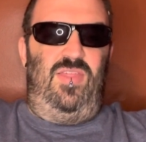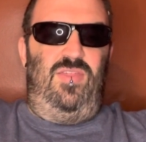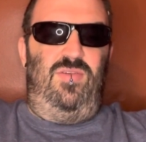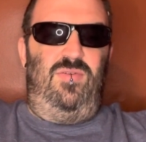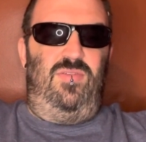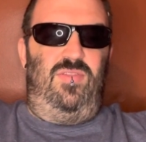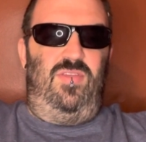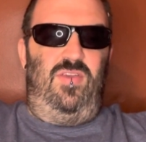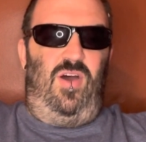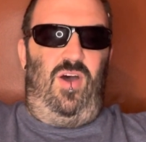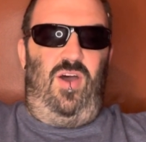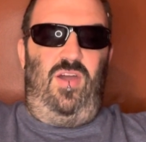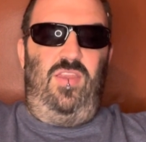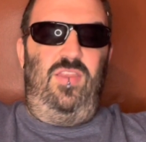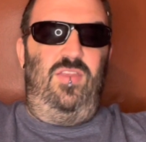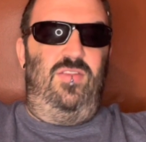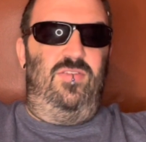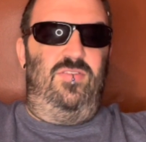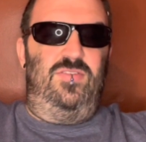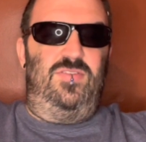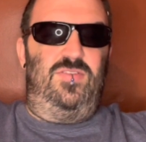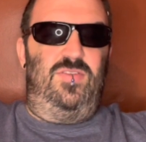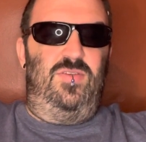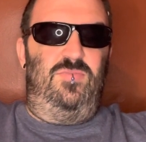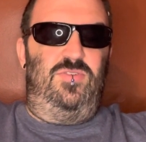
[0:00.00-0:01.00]
the audio
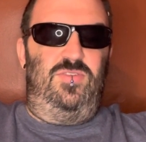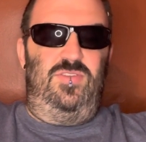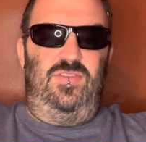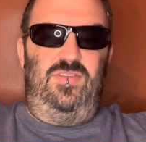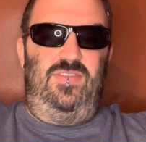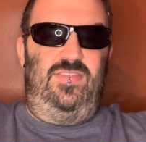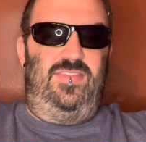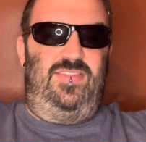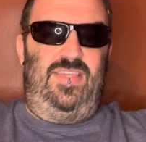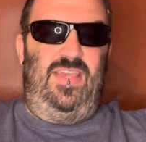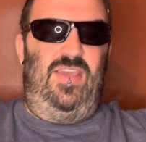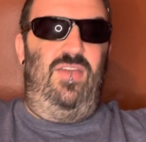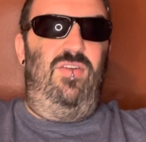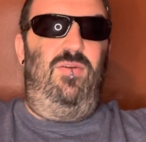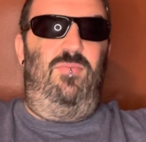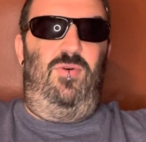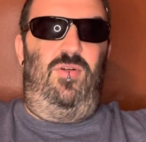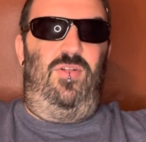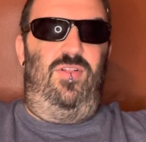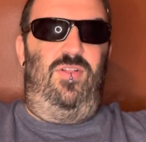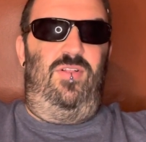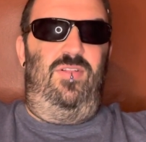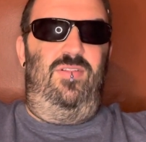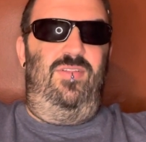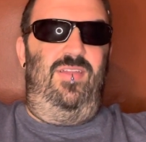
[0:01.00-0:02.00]
description is
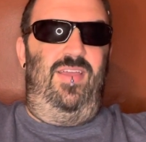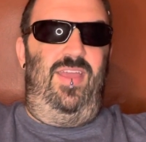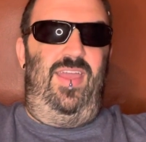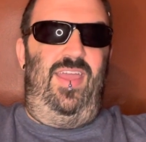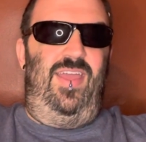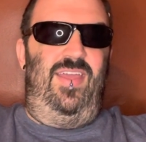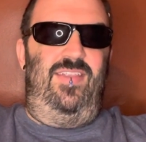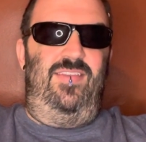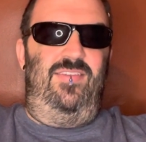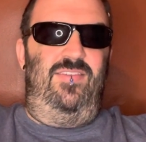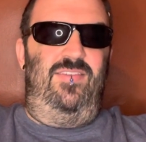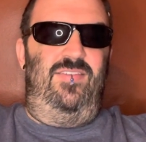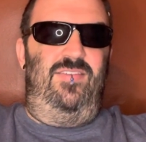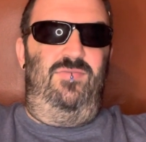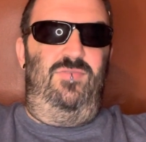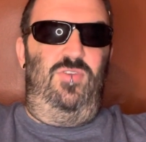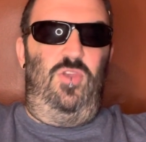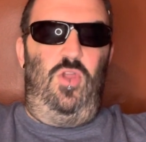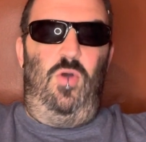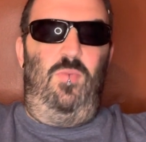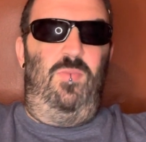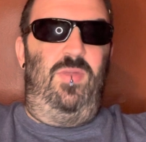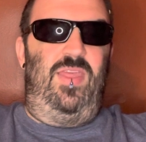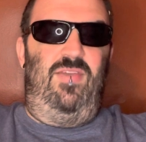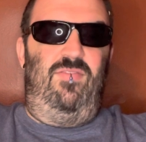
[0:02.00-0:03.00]
terrible and
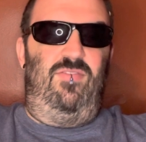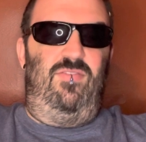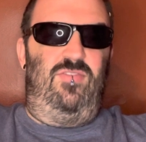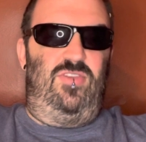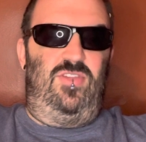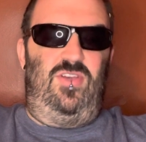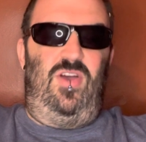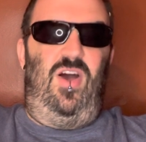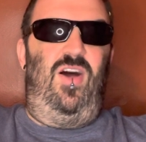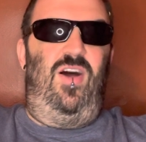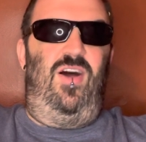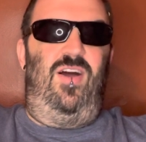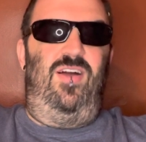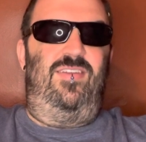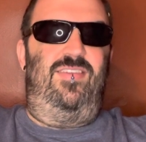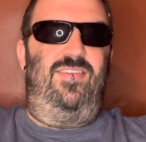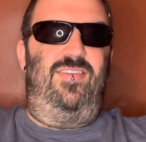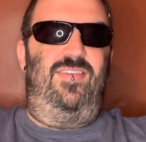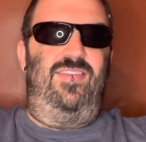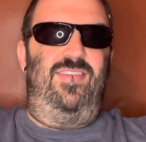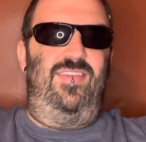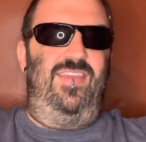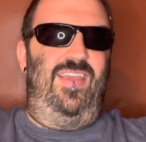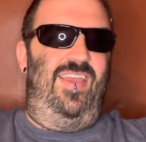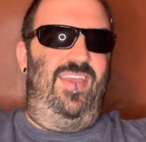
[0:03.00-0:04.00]
nobody ever
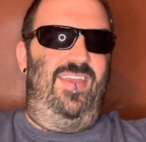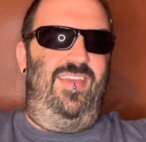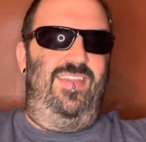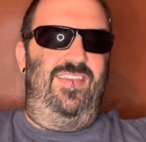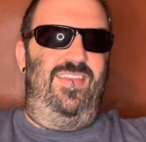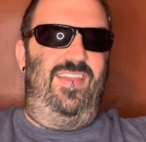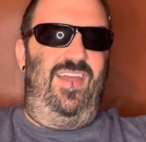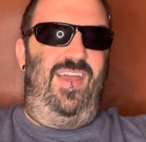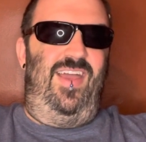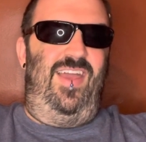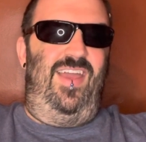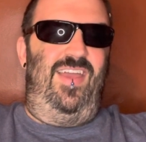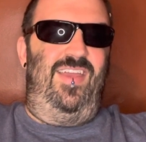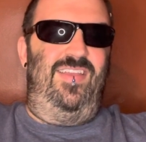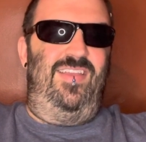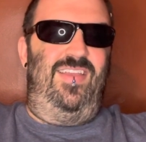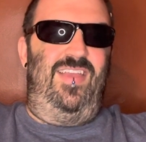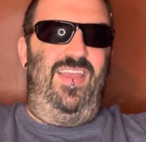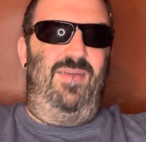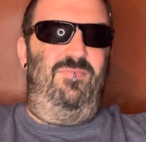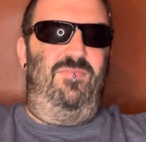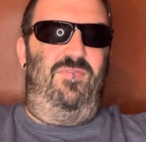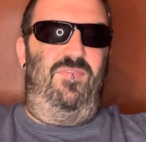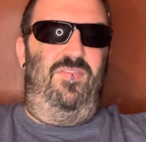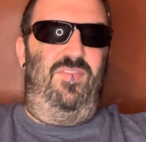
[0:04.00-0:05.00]
talks, and I
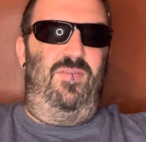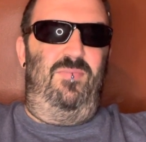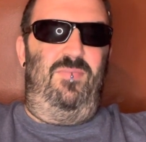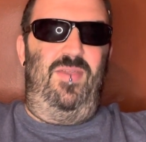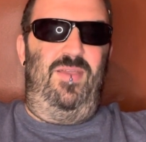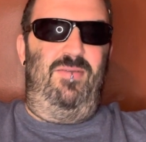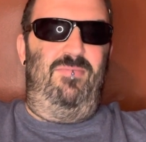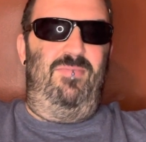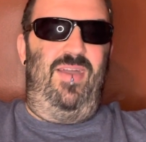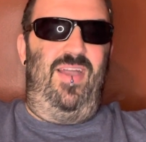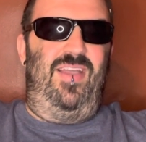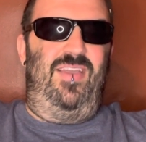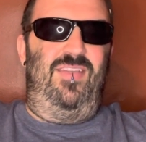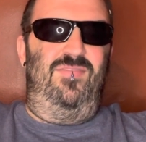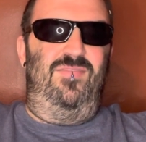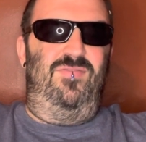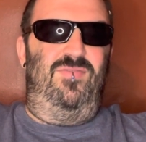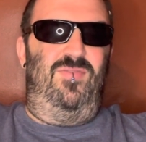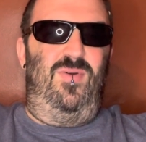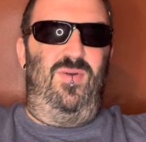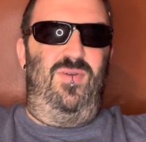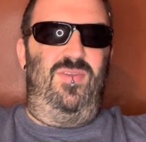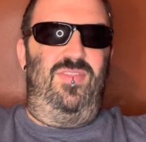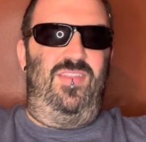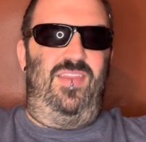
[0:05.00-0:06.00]
kept flipping back and
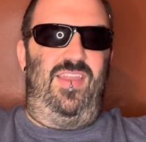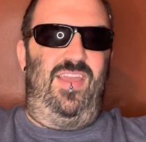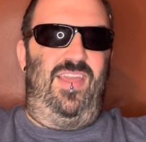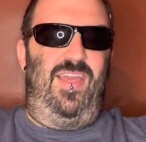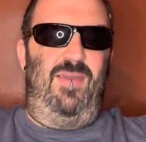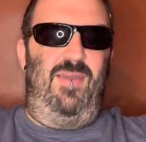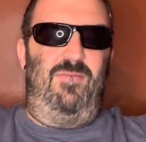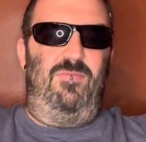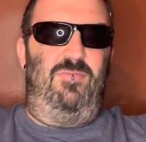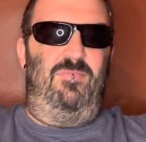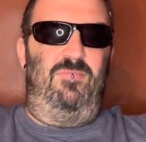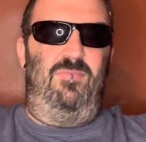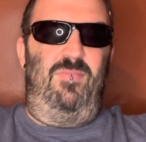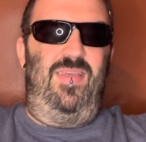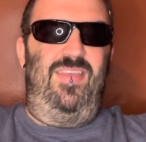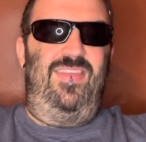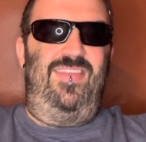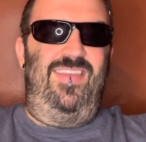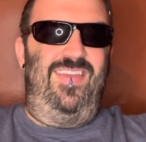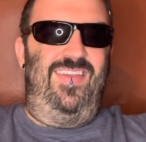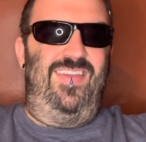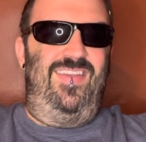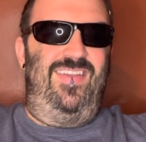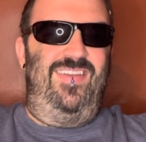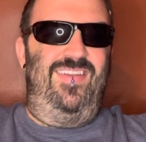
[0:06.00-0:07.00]
forth and I kept
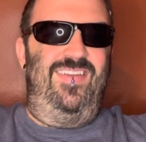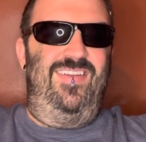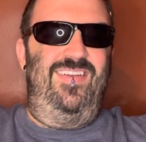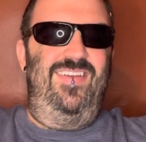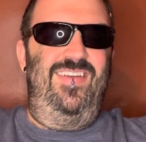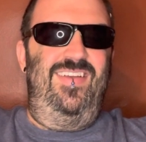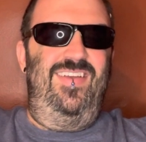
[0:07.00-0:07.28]
missing